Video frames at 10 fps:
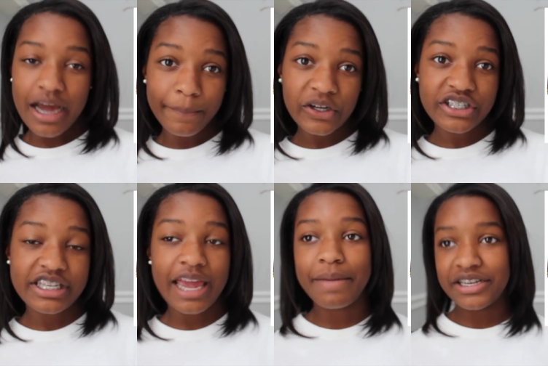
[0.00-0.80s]
Tumblr
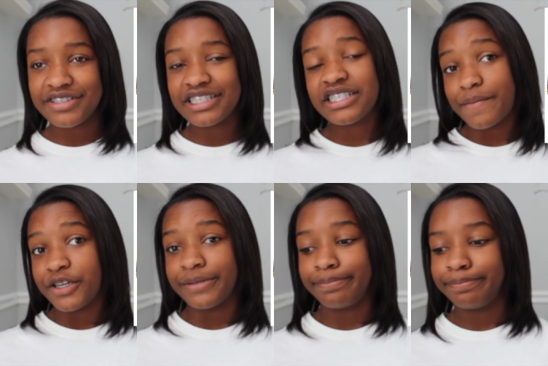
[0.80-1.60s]
to take pictures in the
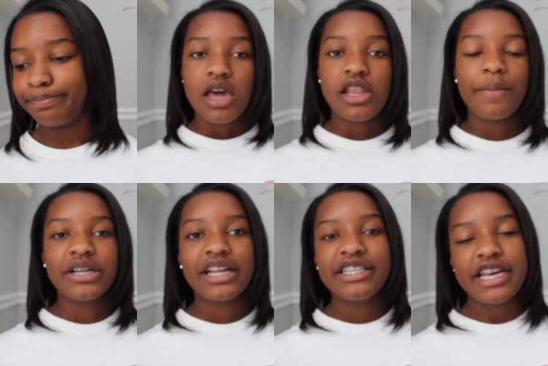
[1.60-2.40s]
summer.
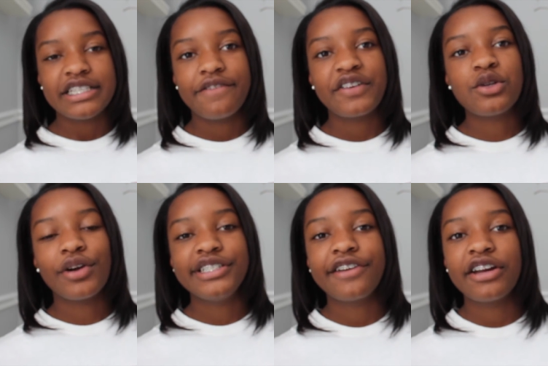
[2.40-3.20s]
Number 96 is the
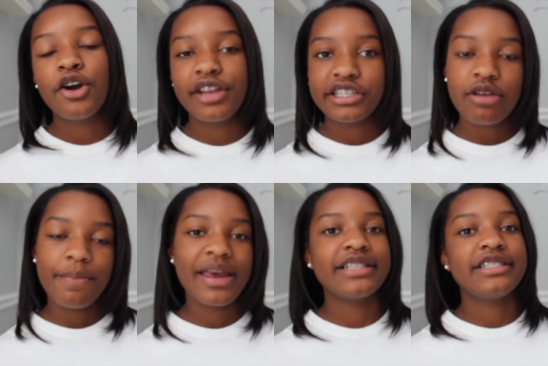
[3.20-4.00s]
Victoria's Secret hoodie and
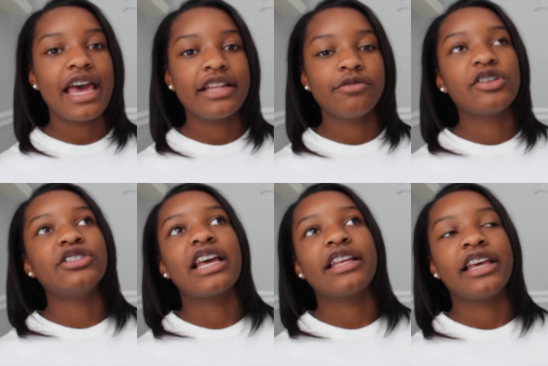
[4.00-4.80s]
sweatpants set. So we
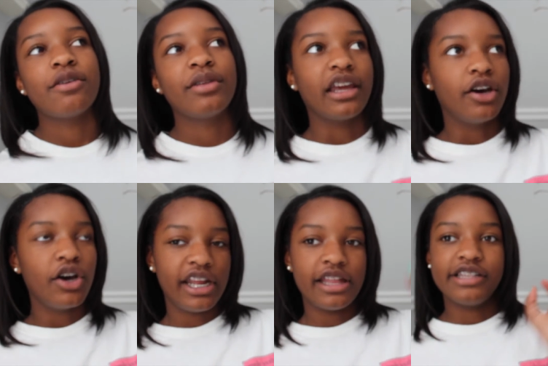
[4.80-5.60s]
can just get like someone like a
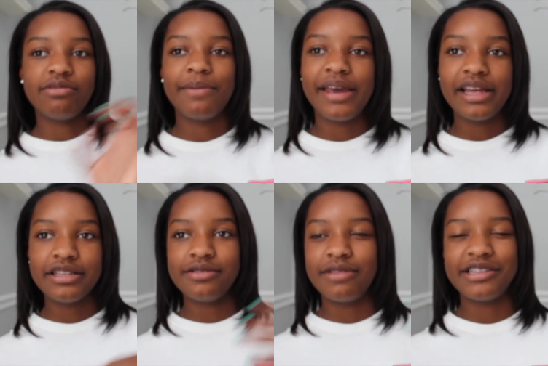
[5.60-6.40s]
hoodie and then
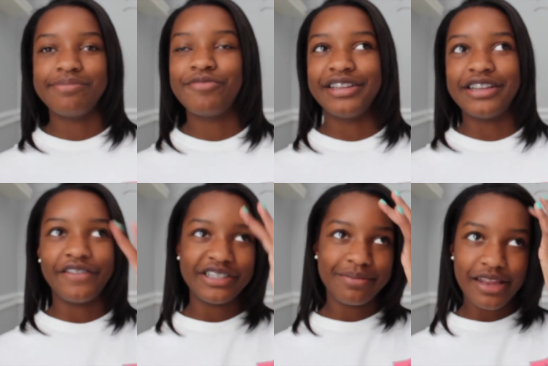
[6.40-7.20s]
sweatpants. That's pretty
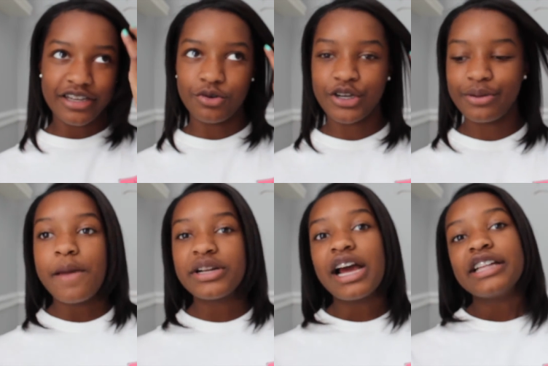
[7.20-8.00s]
self-explanatory.
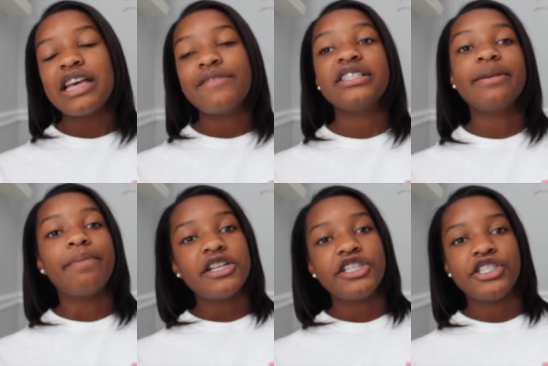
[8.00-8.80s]
Number 97 is a
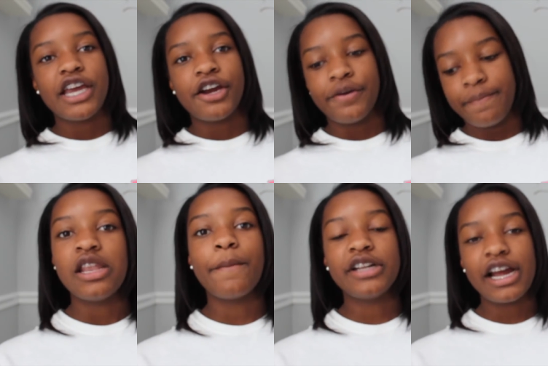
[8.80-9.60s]
bungee chair.
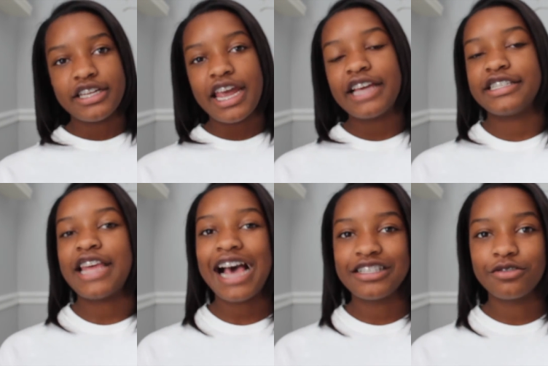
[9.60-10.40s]
Number 98 is a
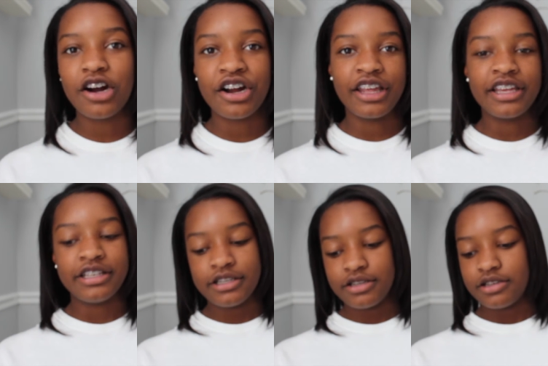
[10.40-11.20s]
tassel garland.